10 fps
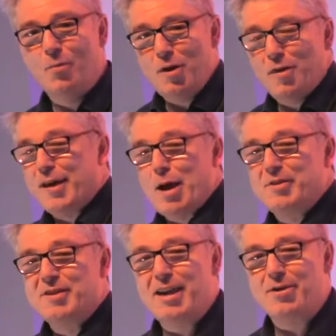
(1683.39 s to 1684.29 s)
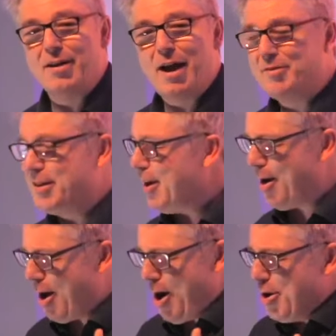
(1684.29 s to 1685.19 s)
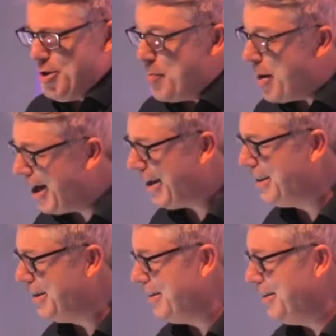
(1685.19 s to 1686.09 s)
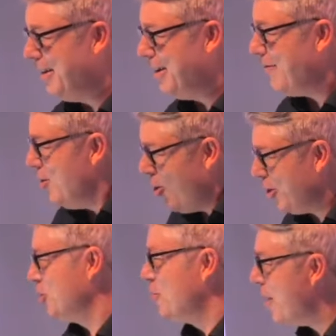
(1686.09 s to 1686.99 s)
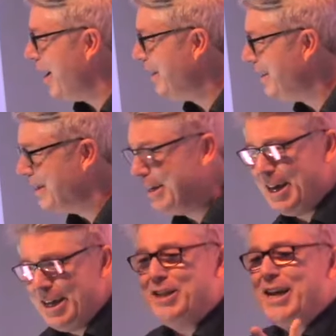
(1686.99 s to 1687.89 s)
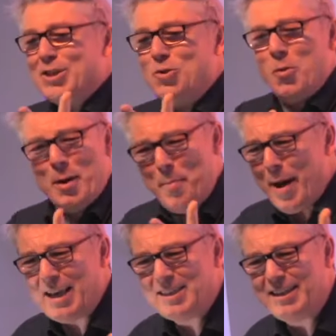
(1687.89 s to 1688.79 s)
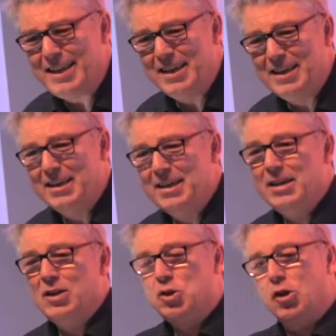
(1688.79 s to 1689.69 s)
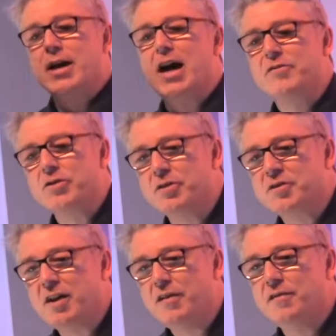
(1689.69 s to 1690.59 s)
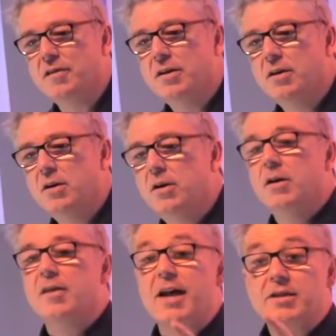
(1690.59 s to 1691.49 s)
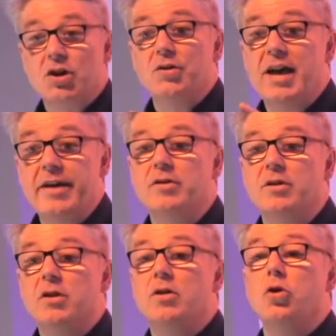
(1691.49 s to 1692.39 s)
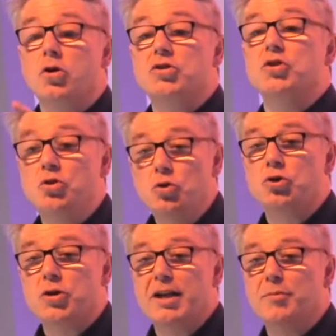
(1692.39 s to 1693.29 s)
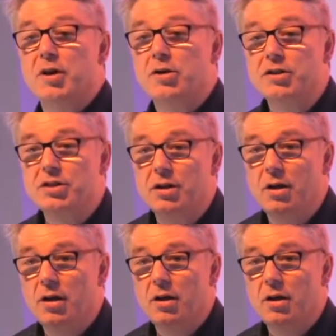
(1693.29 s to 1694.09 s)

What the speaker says: What do you think I would say to her? I would say, are you mad? Have you lost your mind? She has no capacity to look after herself. That's how heaven looks at you trying to be a Christian.